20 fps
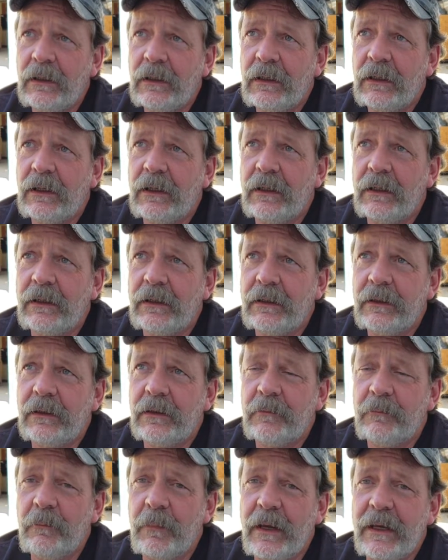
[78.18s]
I
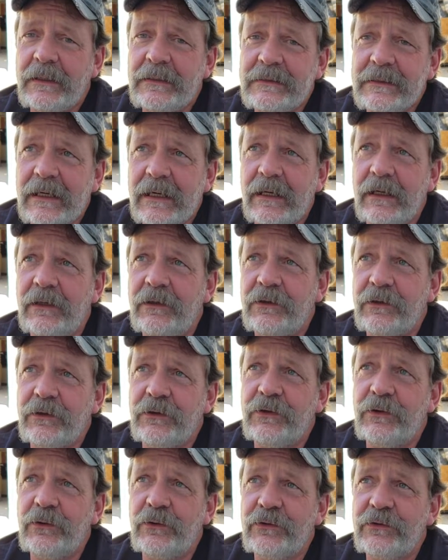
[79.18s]
maintained and
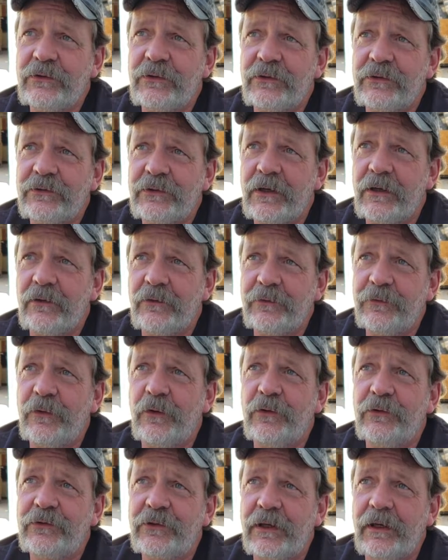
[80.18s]
used a set of
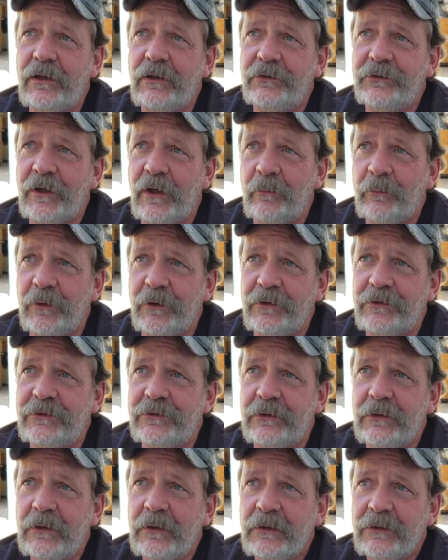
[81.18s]
full-scale templates
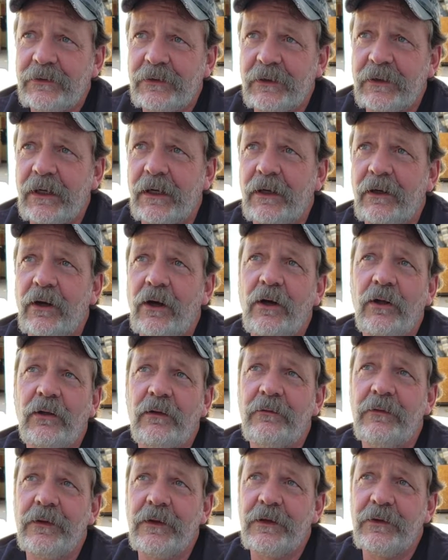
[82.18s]
to cut all
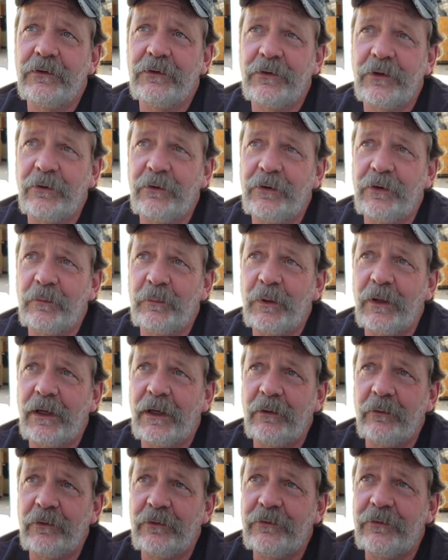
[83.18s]
of the interior
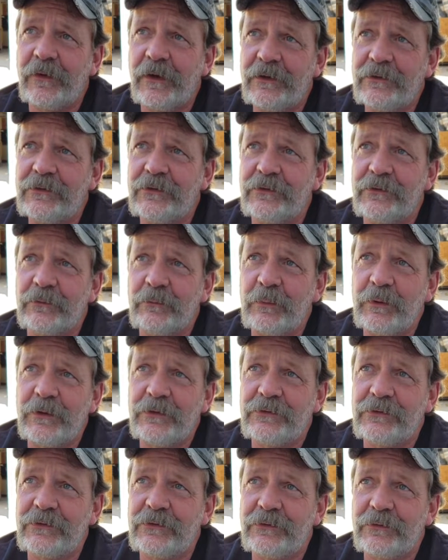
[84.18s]
plywood faces and
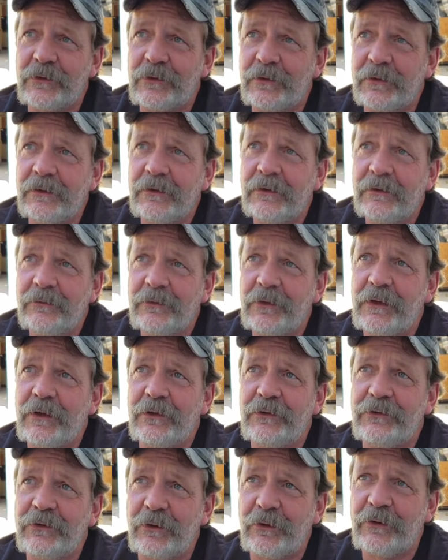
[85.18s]
pieces for the
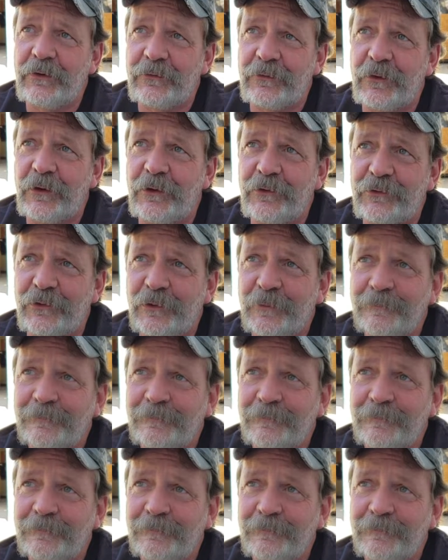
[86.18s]
interior furniture.